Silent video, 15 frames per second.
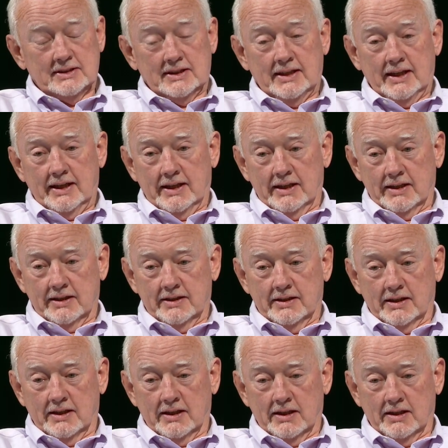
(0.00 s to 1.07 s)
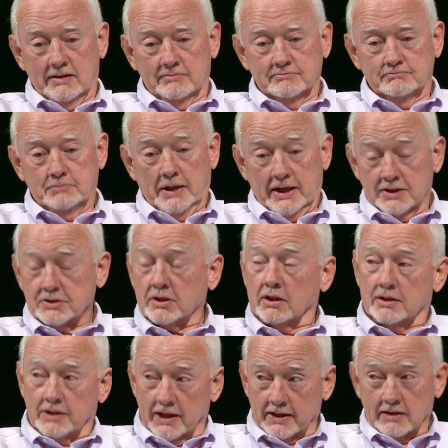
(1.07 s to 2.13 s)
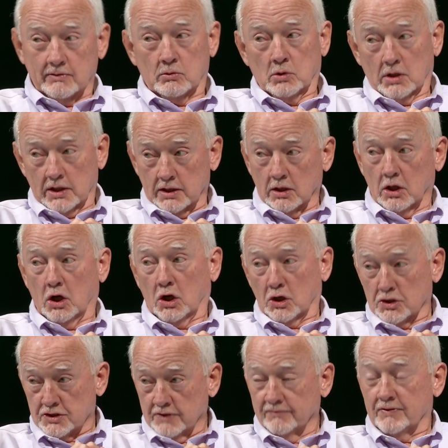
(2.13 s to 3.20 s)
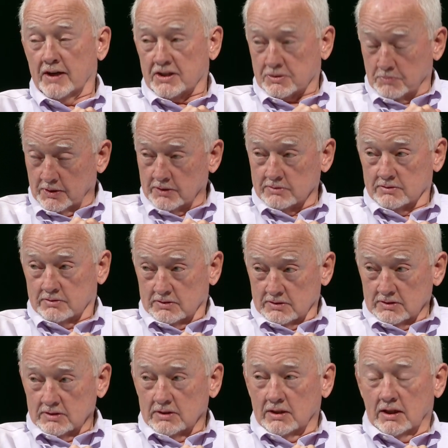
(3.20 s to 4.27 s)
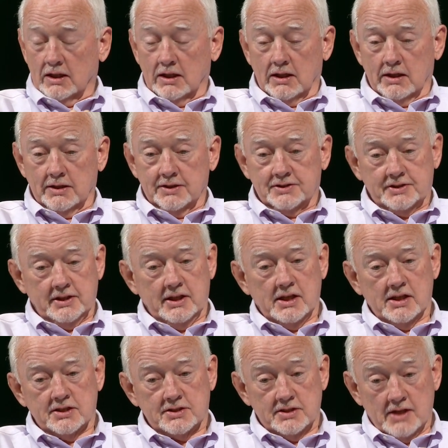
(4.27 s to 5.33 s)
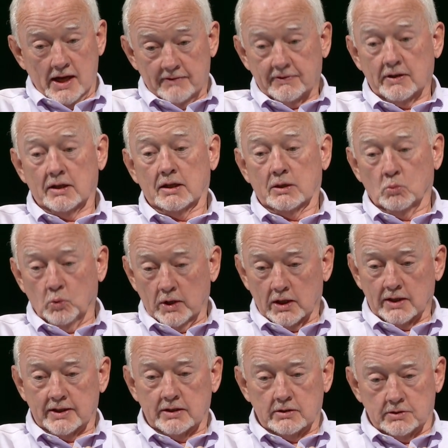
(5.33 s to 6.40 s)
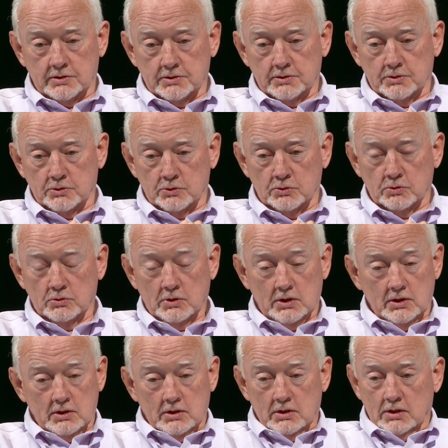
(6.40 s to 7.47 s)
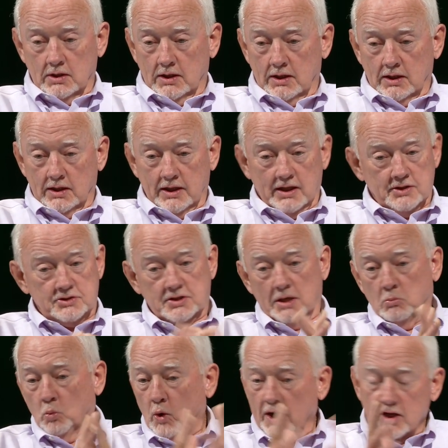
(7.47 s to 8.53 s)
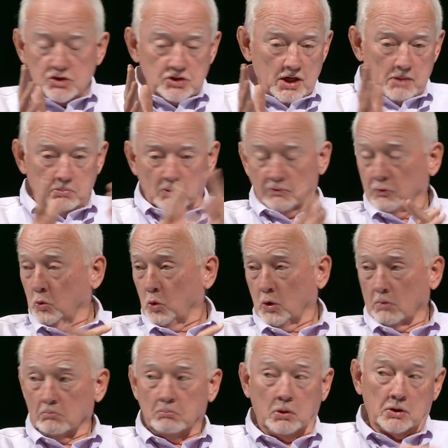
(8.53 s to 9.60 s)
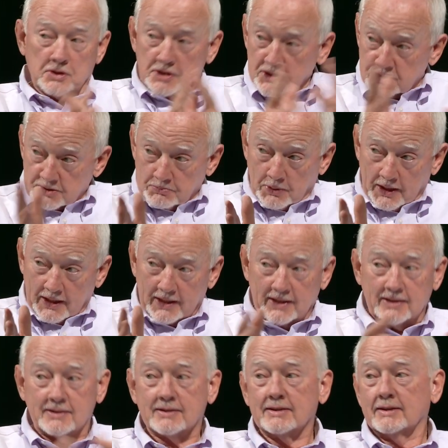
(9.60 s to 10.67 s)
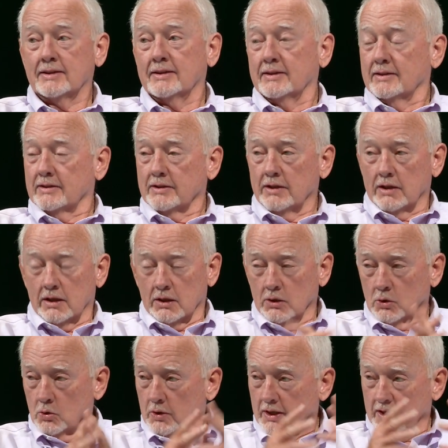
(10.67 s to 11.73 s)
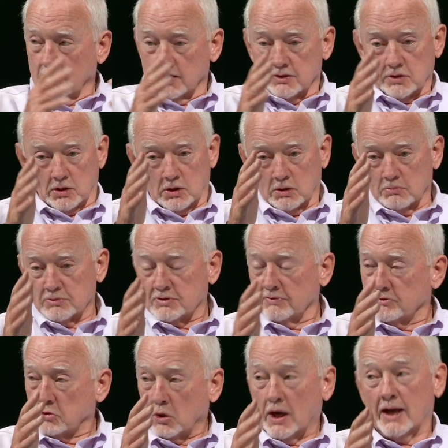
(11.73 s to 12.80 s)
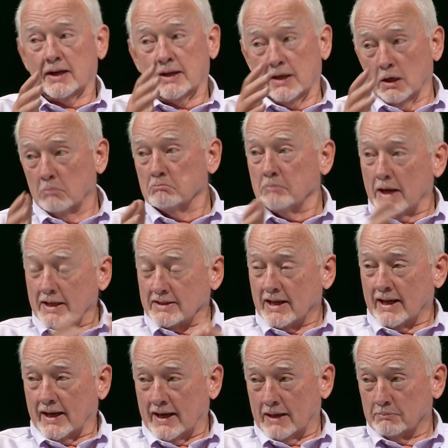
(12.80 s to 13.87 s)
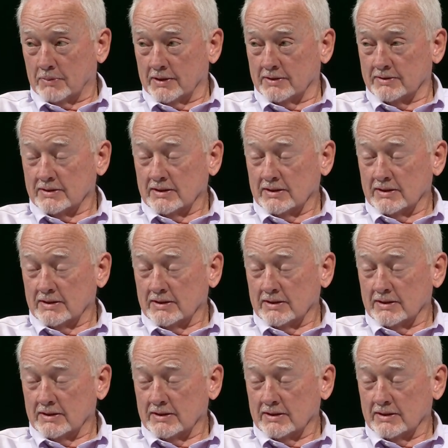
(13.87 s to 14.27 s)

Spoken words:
And but it's going to take a really large investment. Yeah. The city is definitely willing to, in some way, shape, or form, participate, you know, in terms of trying to help make that happen.